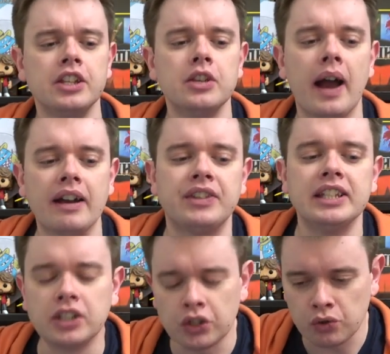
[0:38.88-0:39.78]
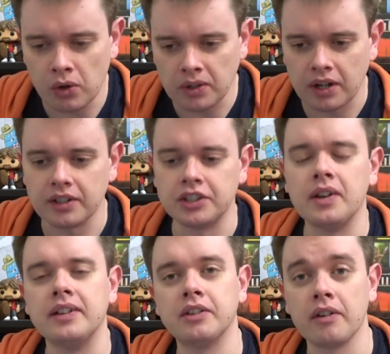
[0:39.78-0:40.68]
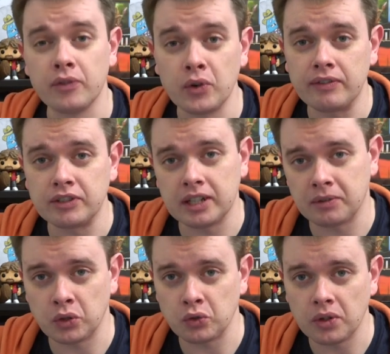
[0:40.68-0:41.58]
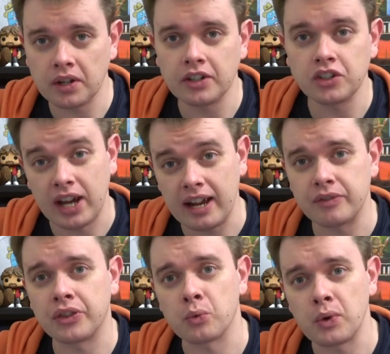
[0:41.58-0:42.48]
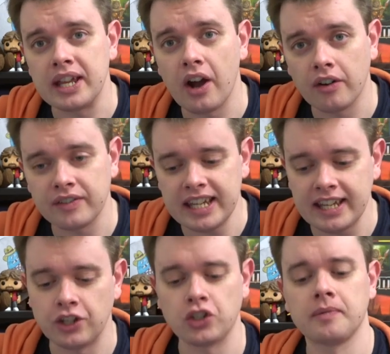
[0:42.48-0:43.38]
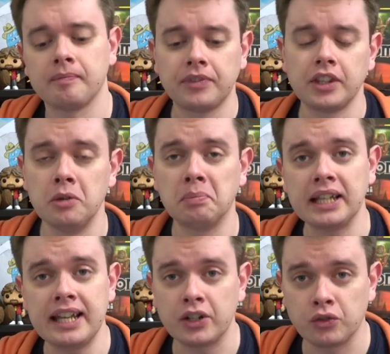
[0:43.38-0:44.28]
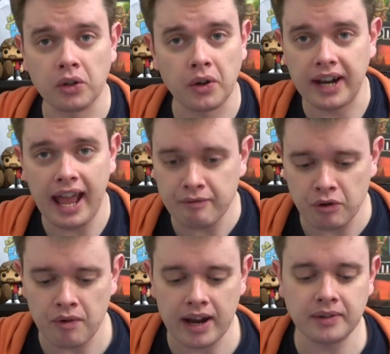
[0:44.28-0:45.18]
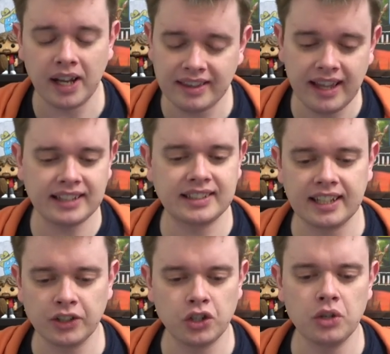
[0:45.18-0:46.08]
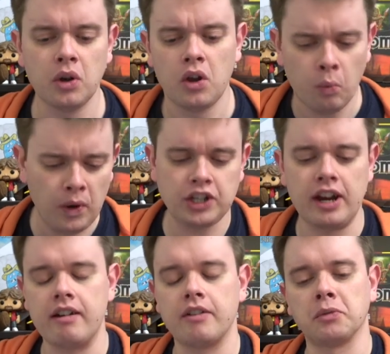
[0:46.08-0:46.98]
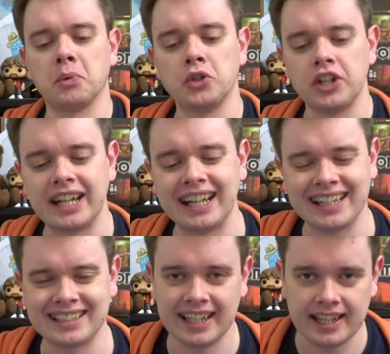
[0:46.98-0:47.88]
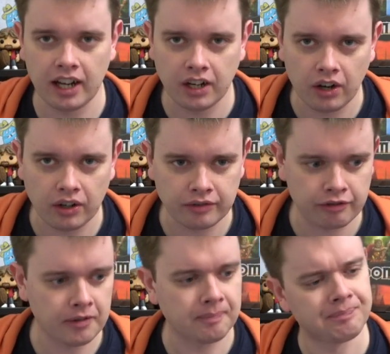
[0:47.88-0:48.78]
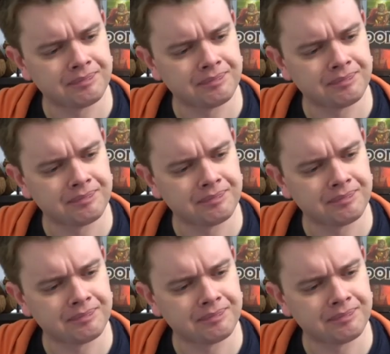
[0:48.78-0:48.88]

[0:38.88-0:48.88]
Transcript: you have these control cards you, there are four different types of control cards you have three of each you play a control card every round and that tells you which area of the board you're going to get to take a card from